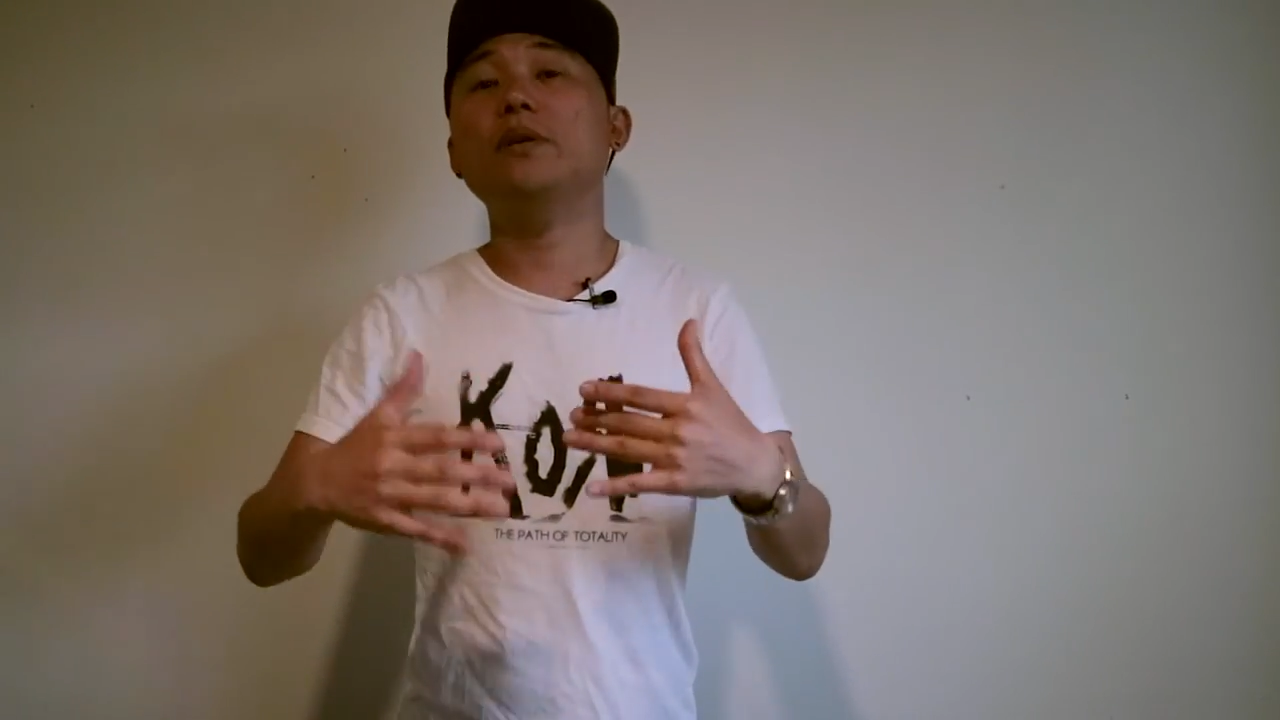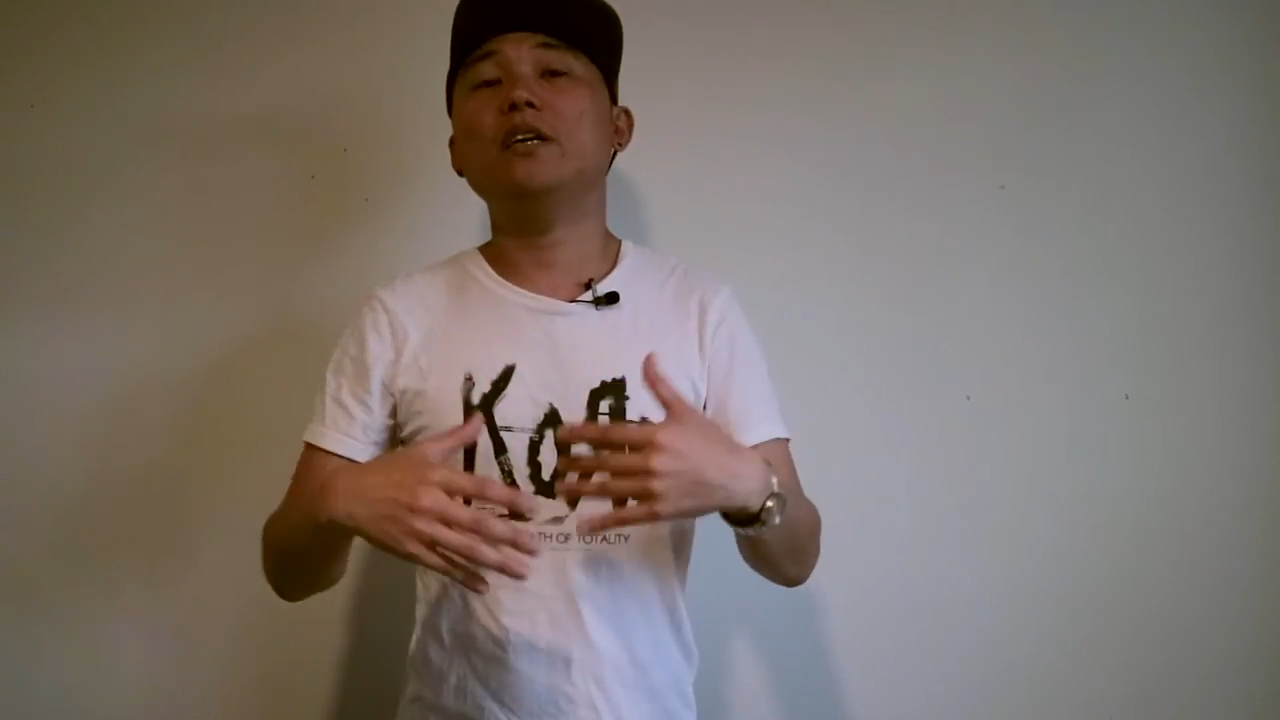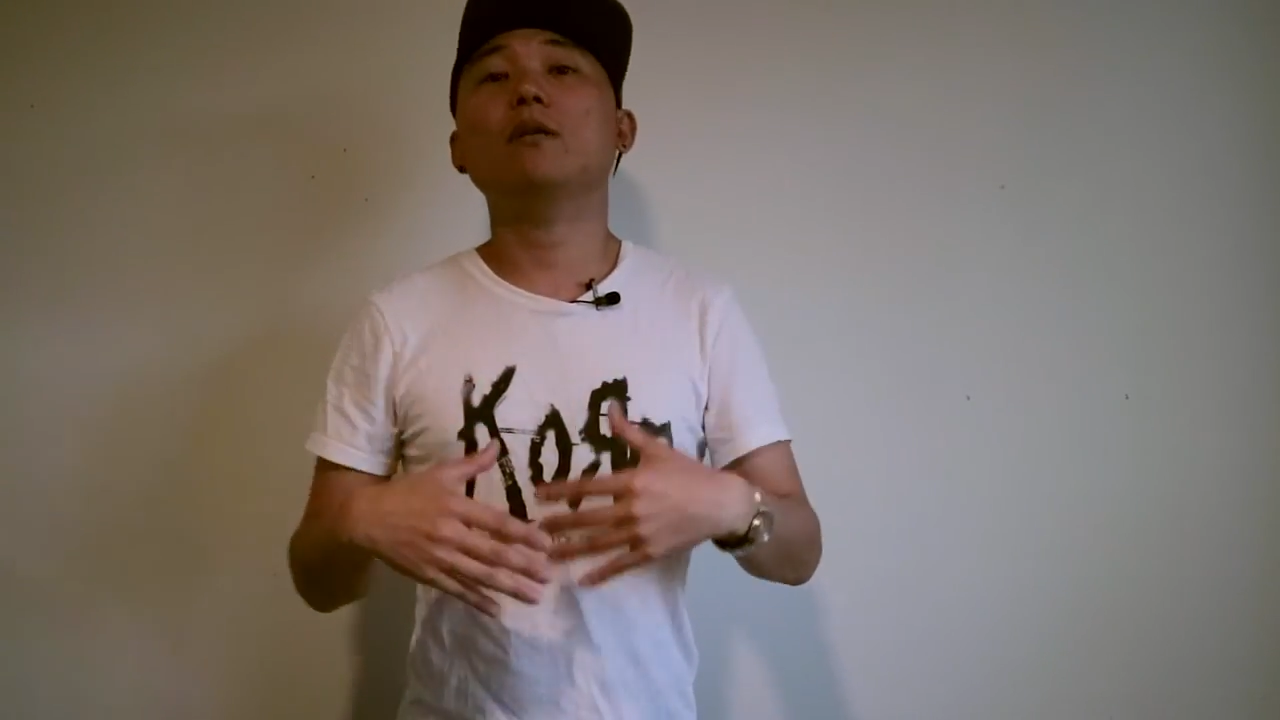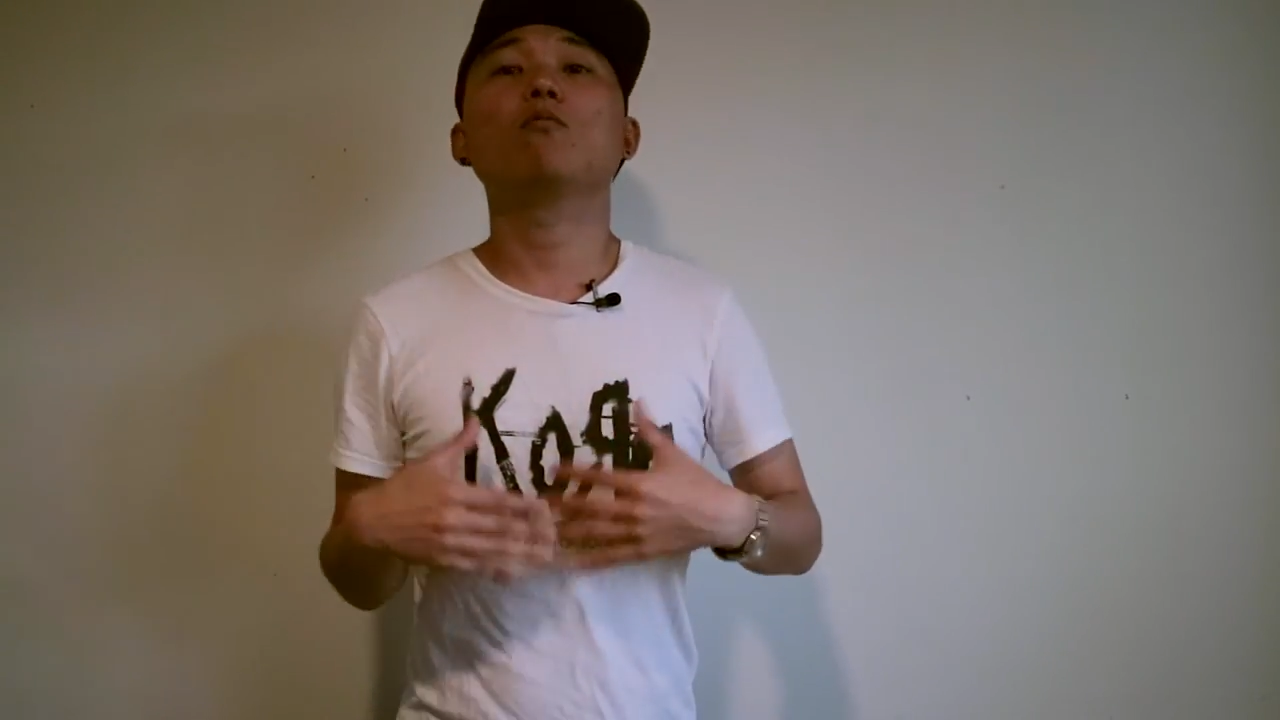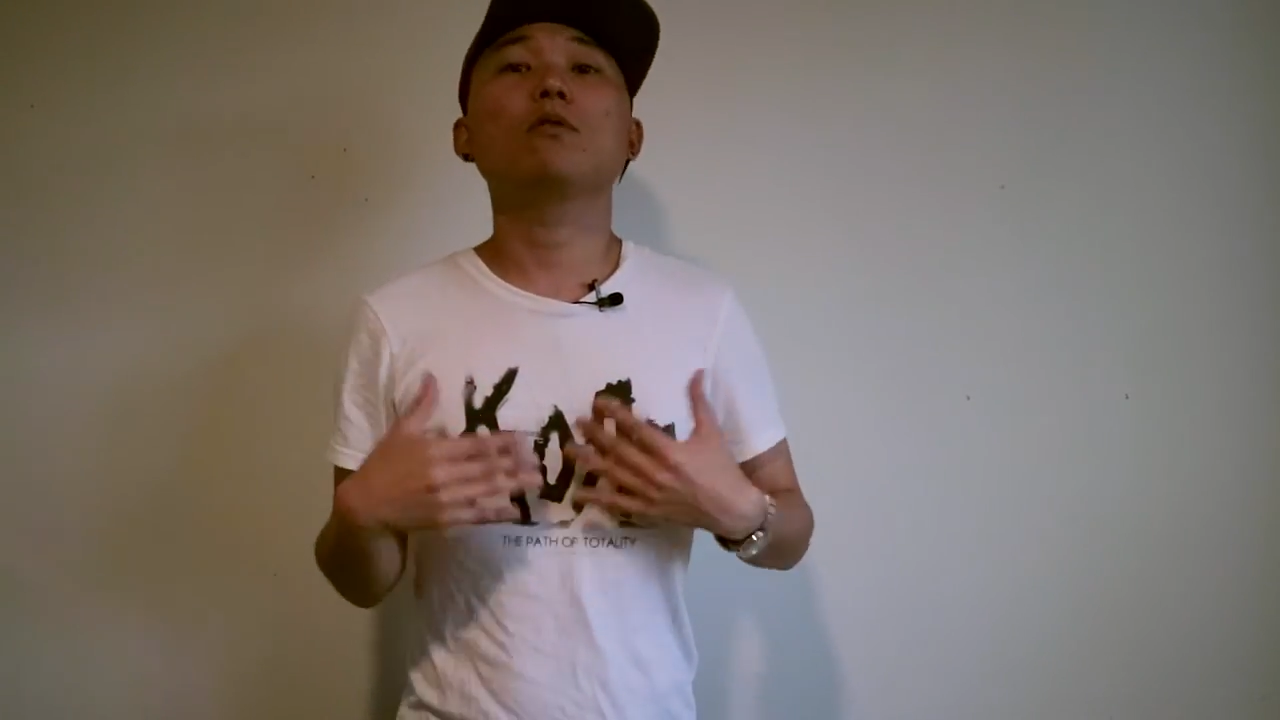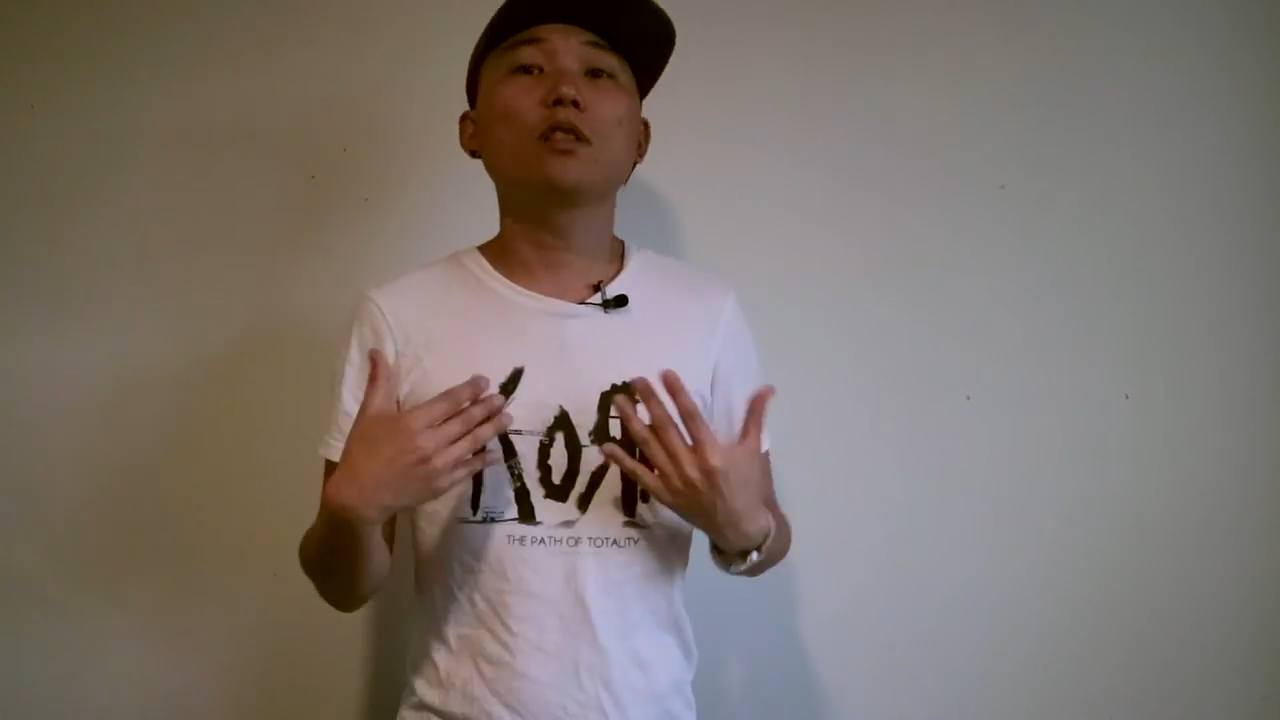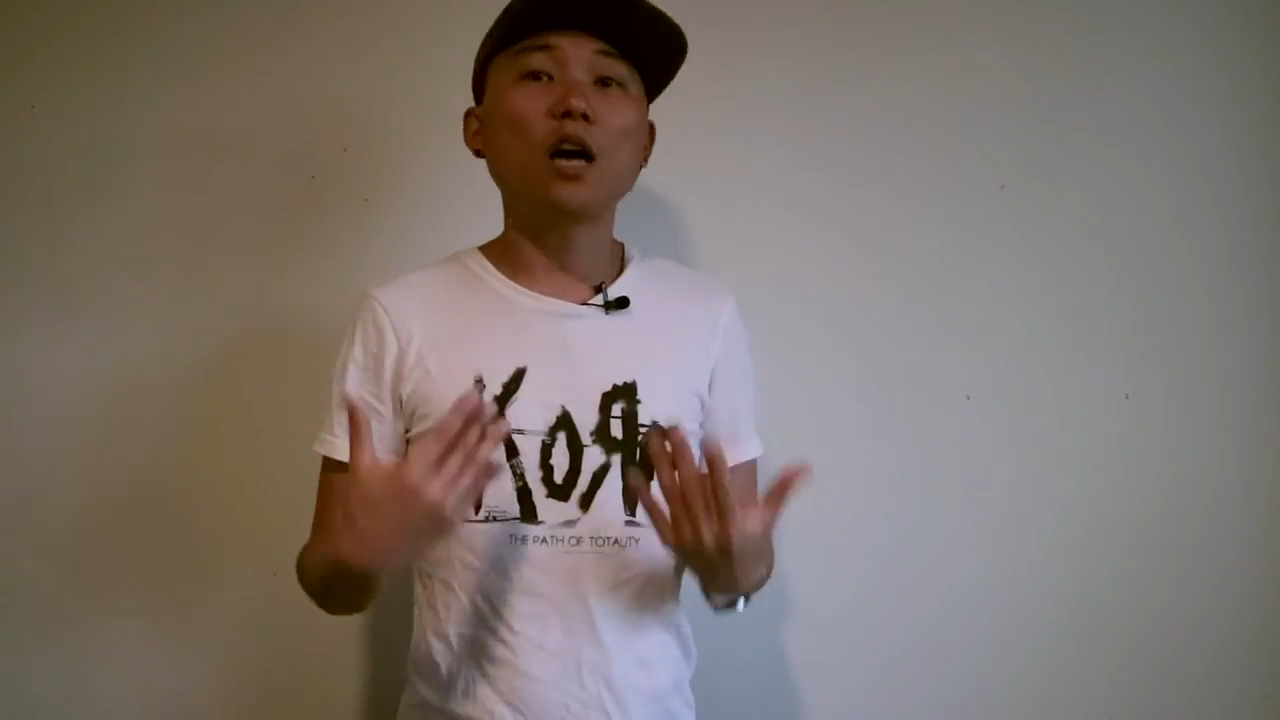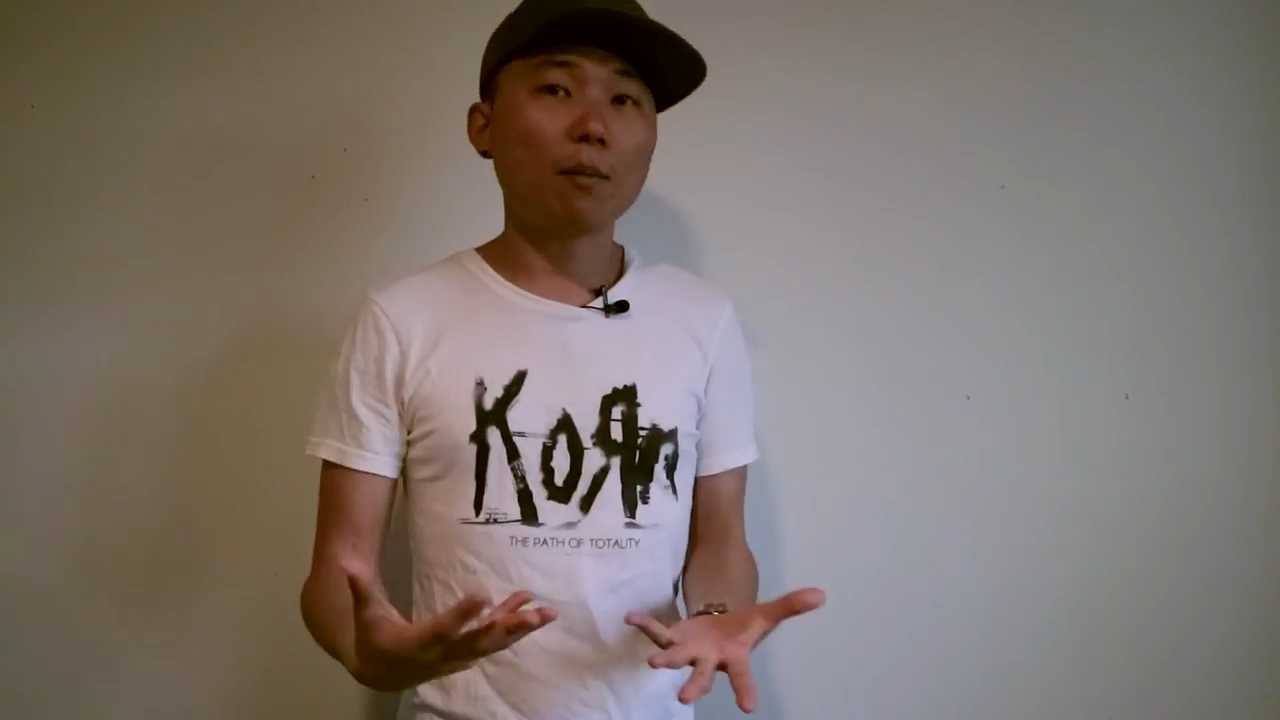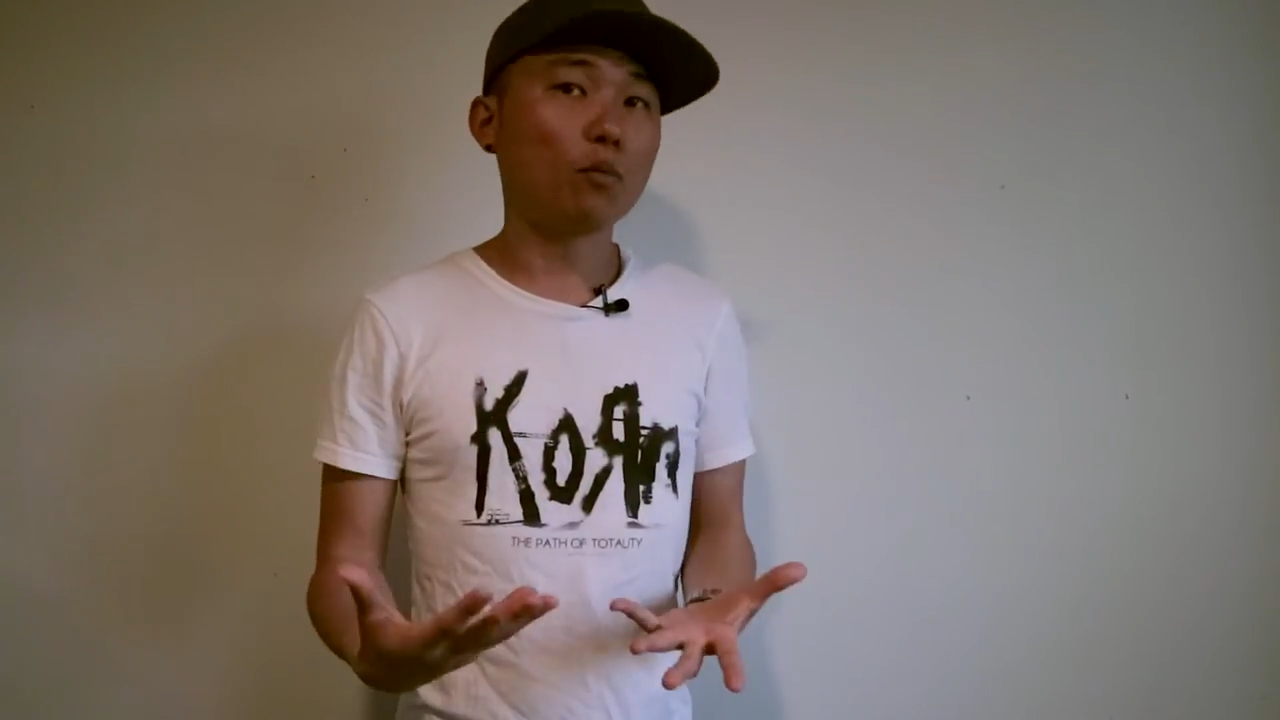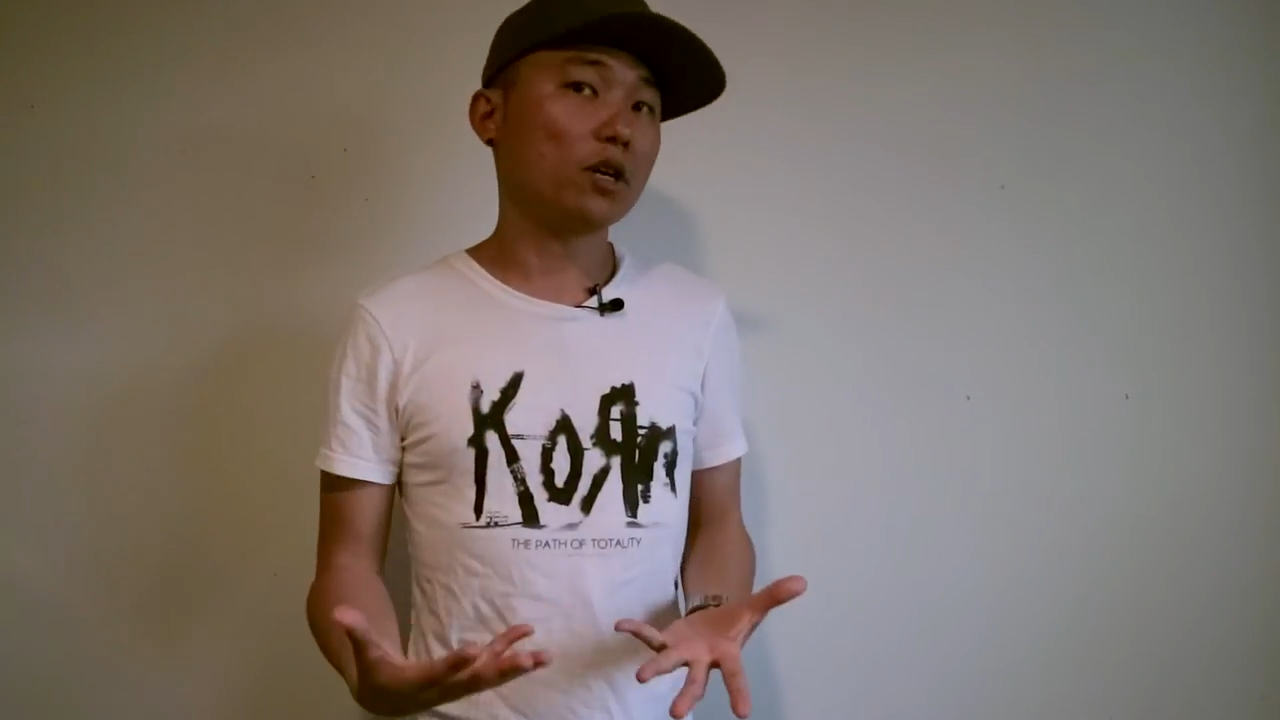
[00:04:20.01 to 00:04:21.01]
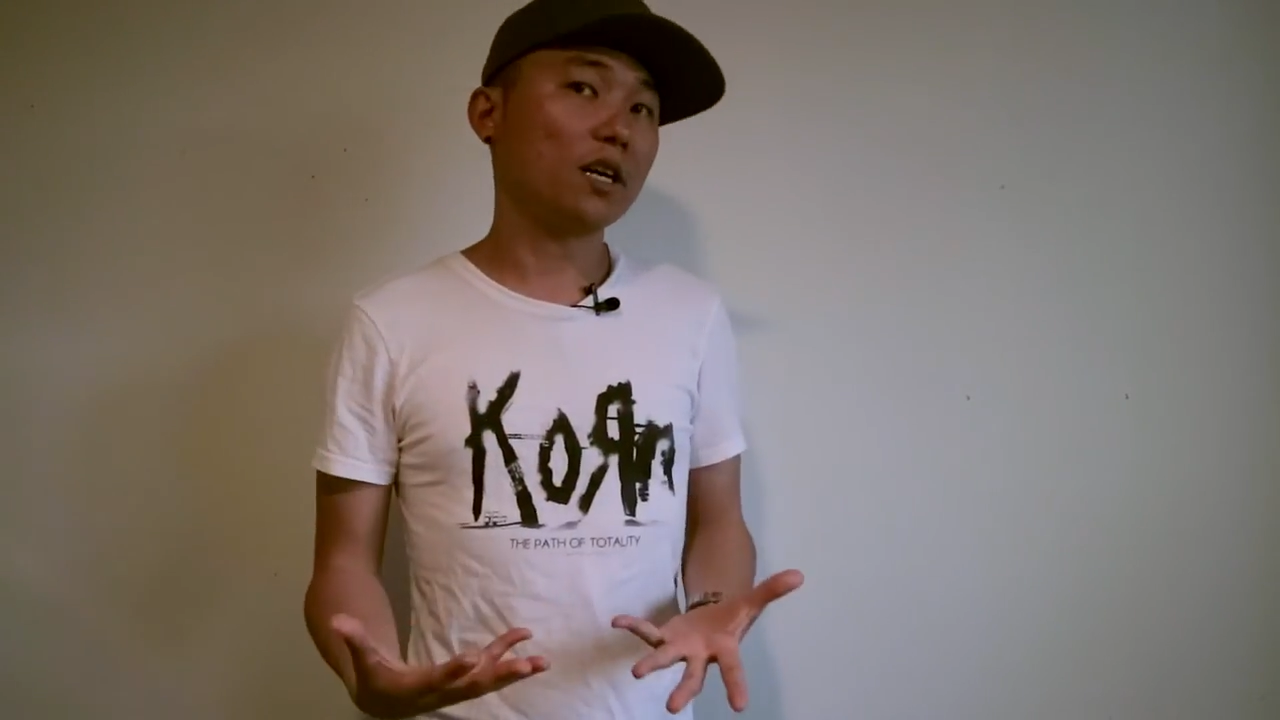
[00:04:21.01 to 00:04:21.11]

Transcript: be a lot more